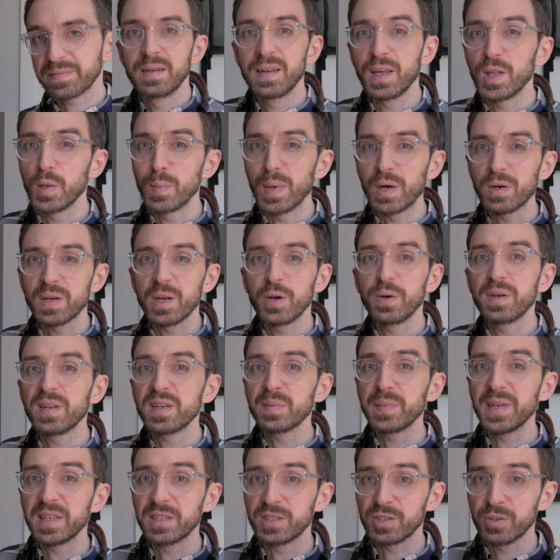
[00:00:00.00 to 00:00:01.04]
Now, the
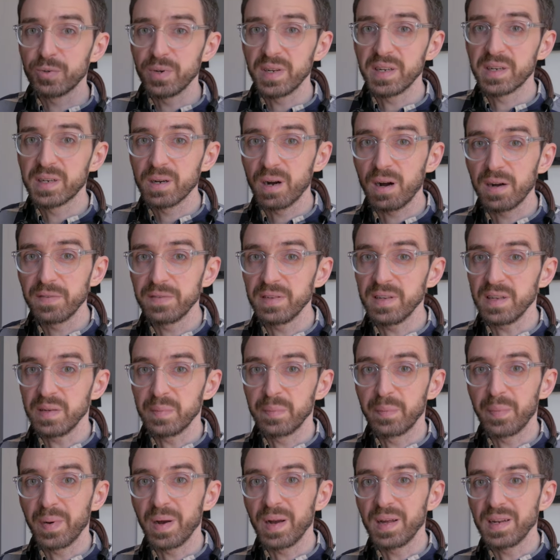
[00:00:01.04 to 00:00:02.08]
Mahlkönig makes great coffee,
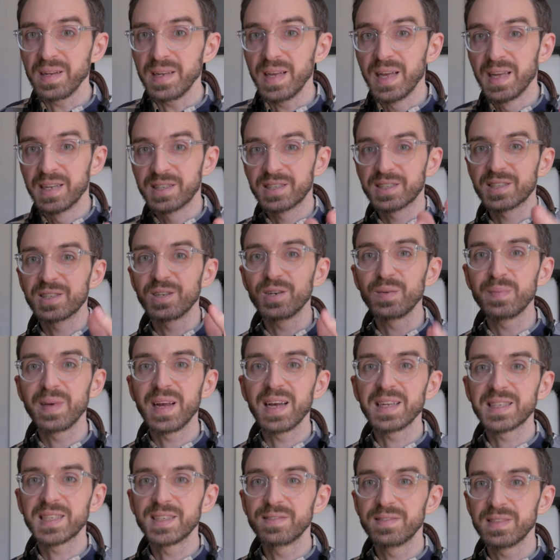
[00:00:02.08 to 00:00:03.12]
but it's so
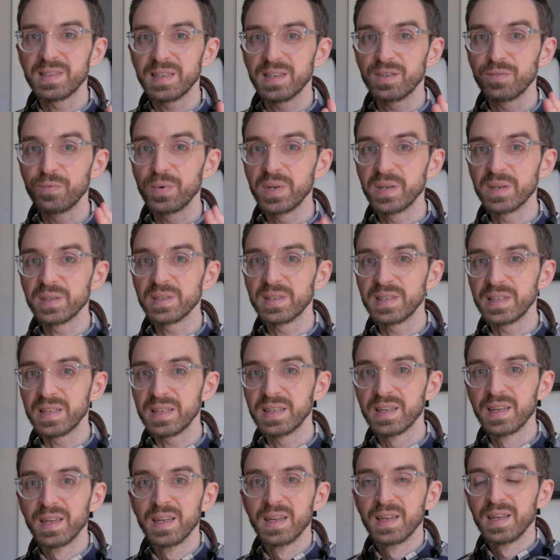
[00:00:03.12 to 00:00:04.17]
massive and
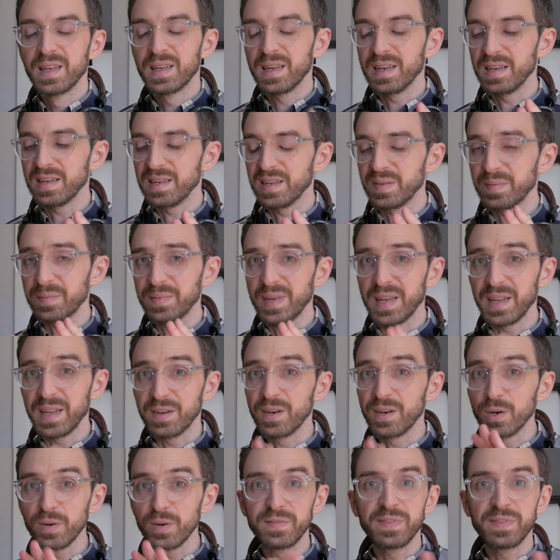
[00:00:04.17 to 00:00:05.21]
unwieldy,
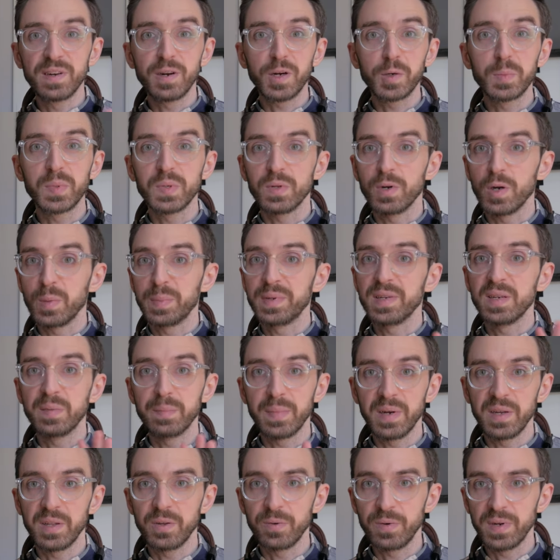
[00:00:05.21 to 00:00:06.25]
and no variable RPM,
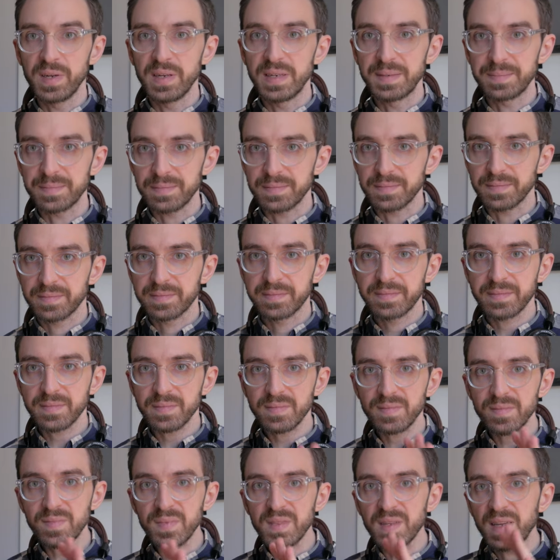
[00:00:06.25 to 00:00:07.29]
by the way,
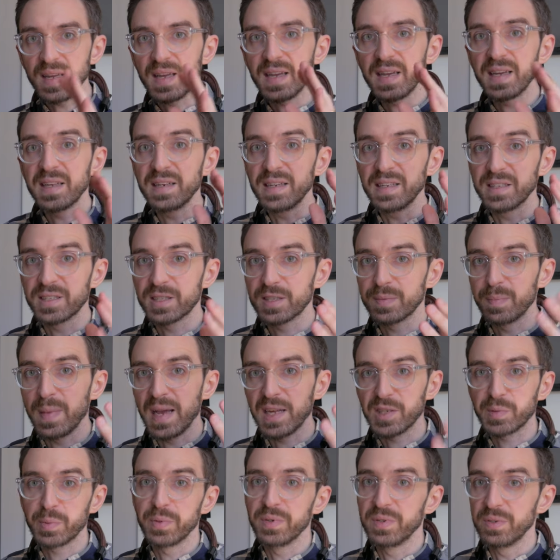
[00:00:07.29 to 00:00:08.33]
and it's
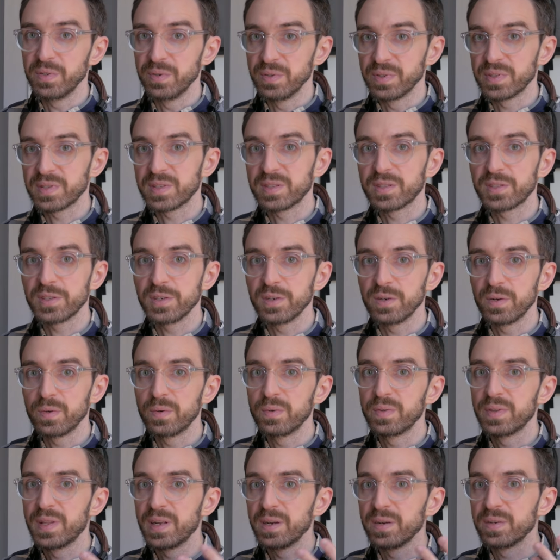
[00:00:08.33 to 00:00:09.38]
mass-produced, so
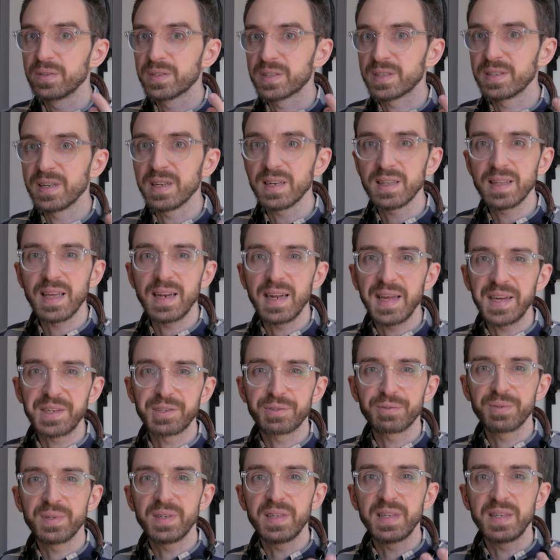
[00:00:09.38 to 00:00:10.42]
there's none of that
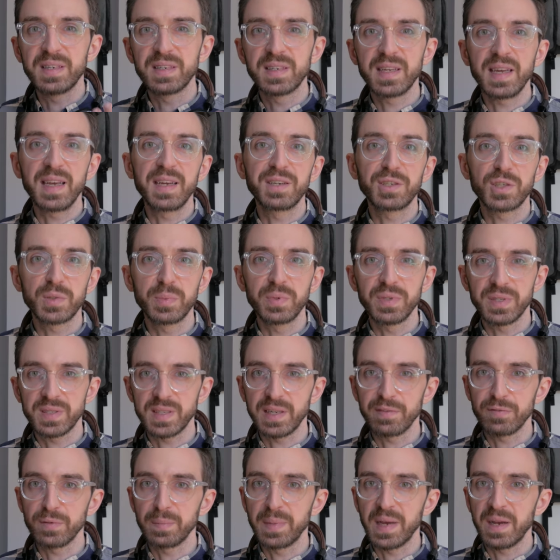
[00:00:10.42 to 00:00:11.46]
extra intangible
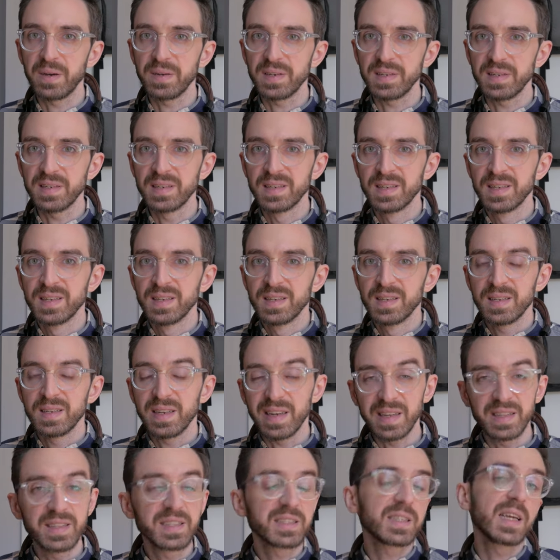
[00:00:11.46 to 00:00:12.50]
stuff about it,
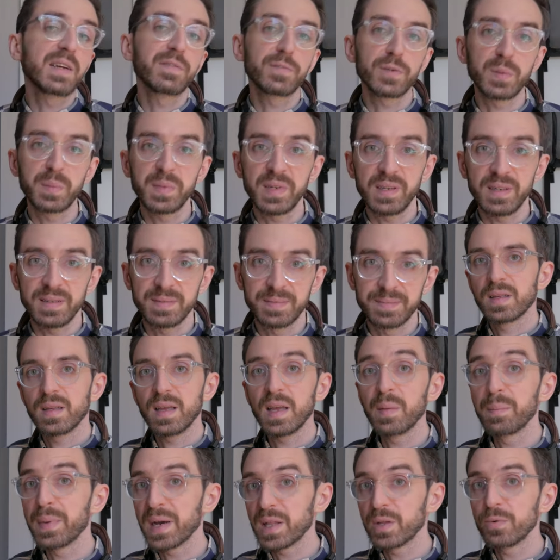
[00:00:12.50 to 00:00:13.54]
at least not for me.
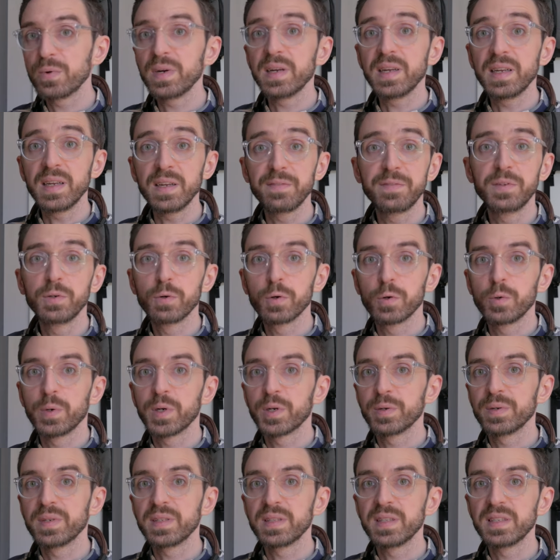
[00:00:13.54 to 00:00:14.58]
And by the way, if you were
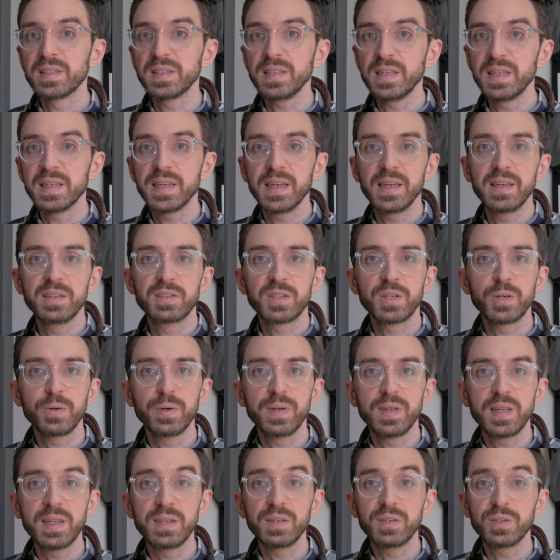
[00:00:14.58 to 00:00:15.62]
wondering, this EK is
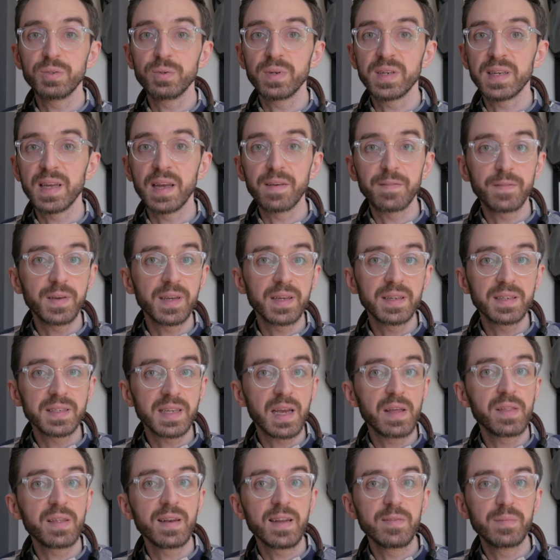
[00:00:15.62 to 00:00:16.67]
going into a cafe in
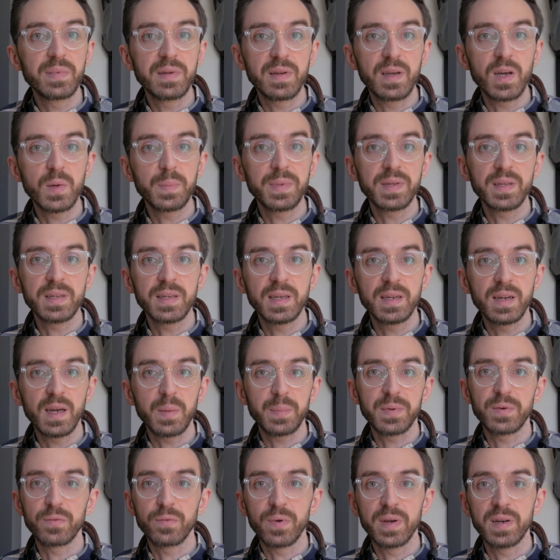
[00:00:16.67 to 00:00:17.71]
town that I've been helping get
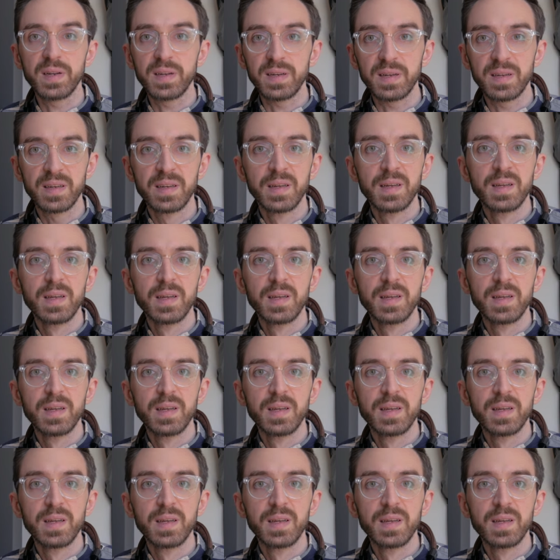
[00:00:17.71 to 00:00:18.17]
up and running.